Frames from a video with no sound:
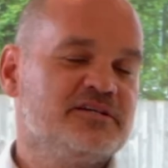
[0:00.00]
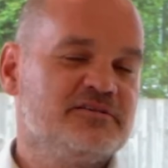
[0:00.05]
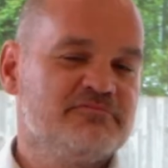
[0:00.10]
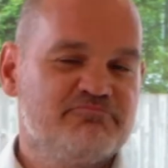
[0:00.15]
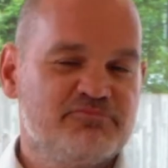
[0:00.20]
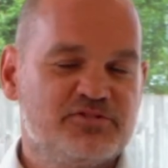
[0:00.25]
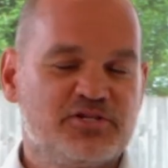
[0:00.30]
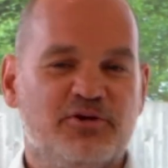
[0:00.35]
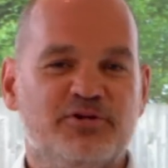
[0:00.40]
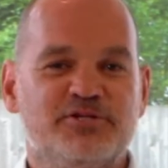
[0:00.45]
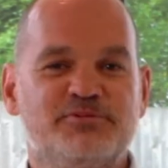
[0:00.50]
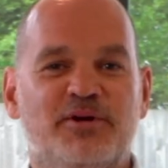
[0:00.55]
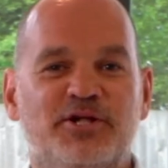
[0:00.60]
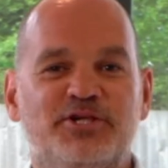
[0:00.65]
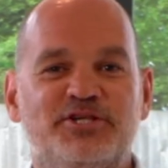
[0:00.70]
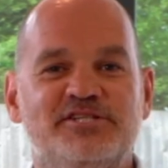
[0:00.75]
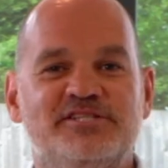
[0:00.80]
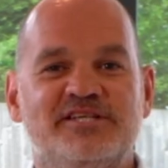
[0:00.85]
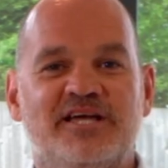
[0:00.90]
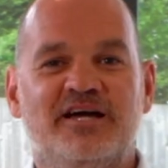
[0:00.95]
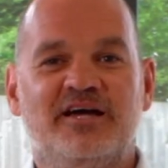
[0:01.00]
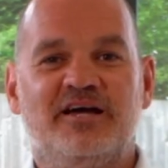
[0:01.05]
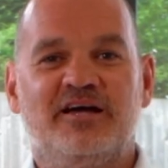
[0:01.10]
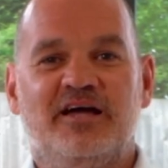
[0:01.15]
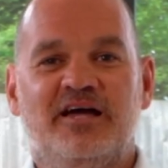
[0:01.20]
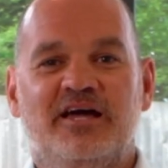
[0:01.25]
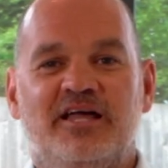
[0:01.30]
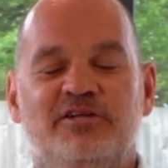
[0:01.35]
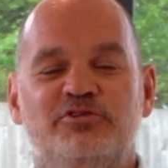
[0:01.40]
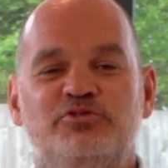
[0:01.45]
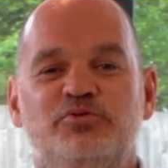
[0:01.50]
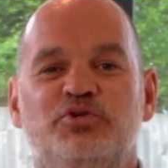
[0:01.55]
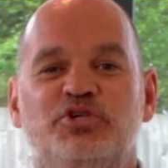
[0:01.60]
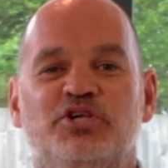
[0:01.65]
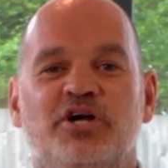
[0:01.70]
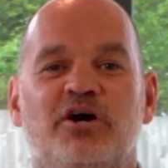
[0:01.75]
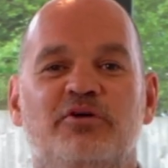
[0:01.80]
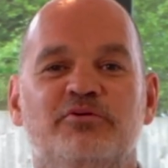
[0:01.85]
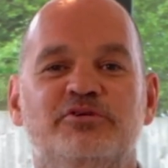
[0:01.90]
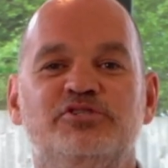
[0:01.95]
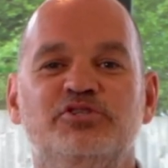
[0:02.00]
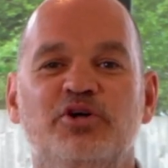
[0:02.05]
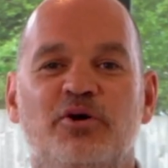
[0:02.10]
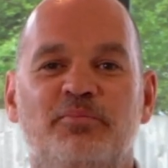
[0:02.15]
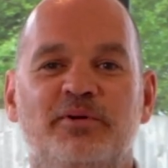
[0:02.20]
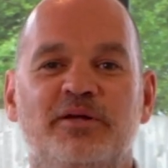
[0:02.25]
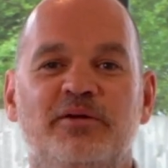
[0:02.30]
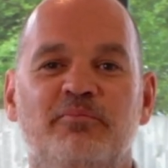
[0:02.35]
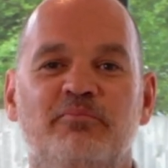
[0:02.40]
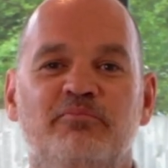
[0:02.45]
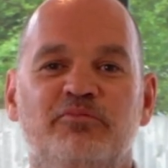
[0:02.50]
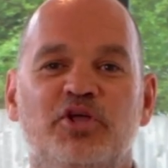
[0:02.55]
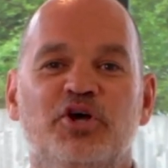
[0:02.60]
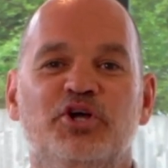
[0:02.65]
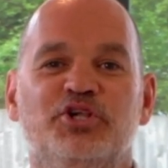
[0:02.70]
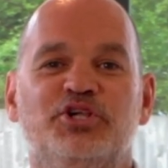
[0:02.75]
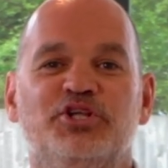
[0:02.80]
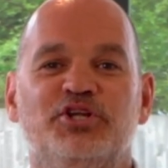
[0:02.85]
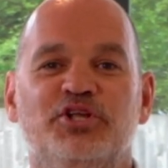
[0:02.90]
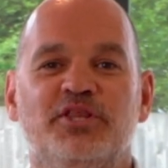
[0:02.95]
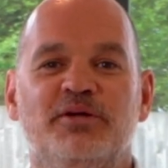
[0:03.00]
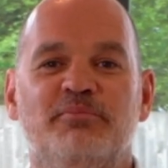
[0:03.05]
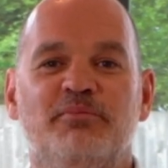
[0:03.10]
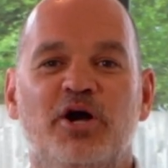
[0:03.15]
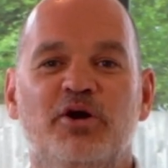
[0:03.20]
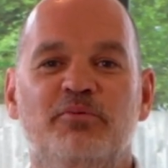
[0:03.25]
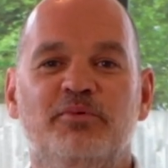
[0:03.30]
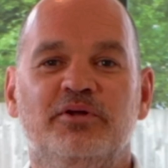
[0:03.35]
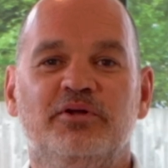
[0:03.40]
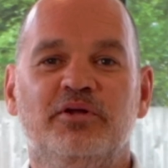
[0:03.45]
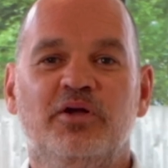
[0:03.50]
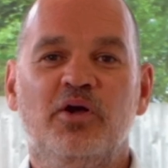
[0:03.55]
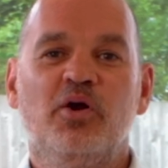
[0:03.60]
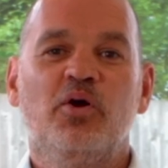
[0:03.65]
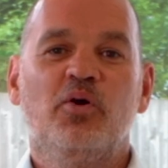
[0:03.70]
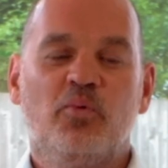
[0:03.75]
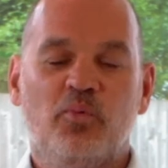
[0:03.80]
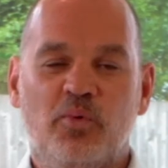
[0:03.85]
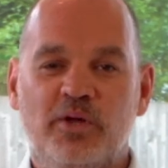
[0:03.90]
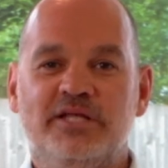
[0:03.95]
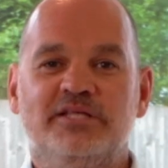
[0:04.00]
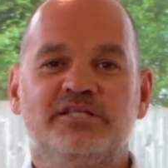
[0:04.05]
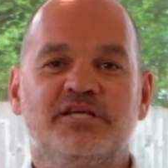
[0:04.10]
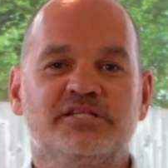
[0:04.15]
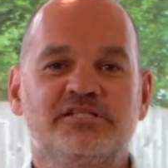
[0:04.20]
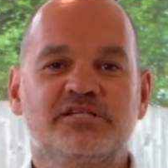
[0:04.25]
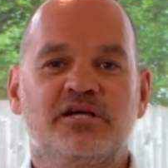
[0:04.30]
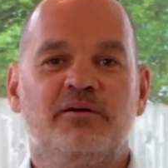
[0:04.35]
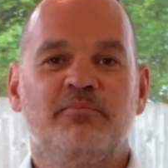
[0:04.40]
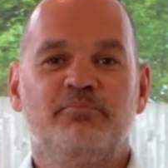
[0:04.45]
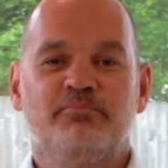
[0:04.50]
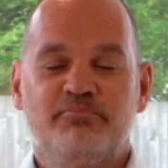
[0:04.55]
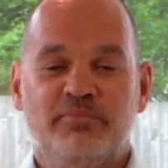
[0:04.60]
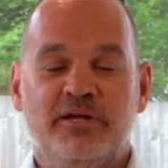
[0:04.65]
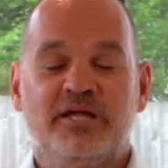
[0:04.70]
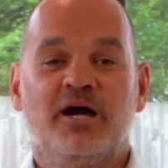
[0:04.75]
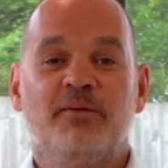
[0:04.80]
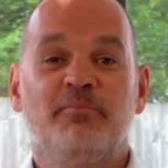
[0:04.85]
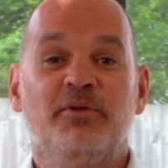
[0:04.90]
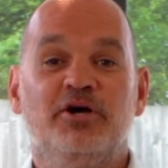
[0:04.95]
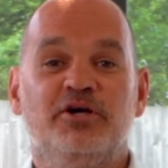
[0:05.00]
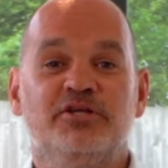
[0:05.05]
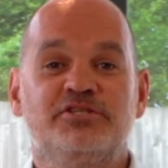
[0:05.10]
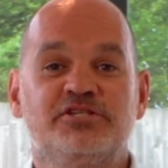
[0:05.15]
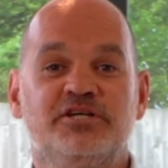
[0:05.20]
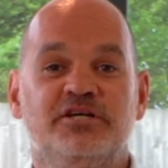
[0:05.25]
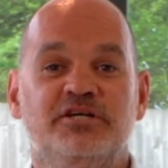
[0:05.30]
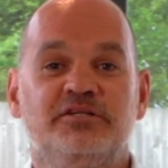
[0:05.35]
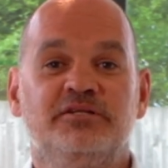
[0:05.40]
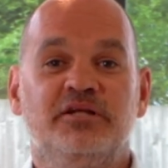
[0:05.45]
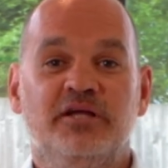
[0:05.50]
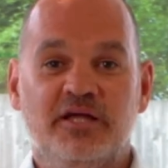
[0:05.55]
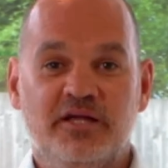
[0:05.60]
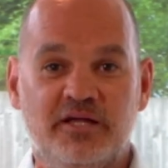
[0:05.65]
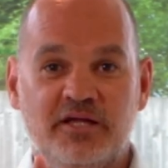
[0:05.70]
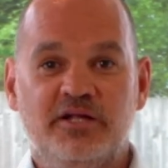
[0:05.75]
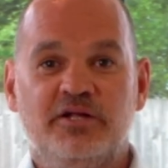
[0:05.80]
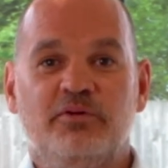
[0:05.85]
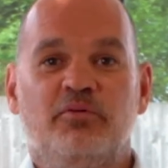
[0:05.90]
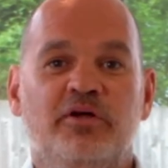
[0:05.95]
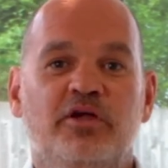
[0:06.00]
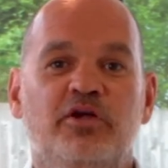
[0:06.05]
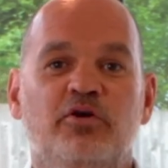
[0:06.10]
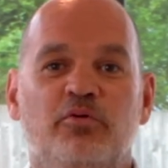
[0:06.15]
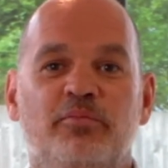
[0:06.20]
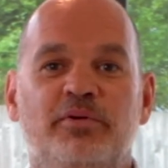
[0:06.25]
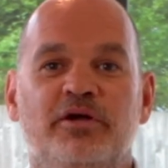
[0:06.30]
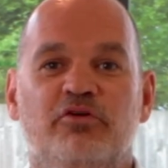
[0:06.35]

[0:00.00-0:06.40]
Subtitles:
So as much as our little child is not being nurtured at the moment, when it does become her turn, it will be a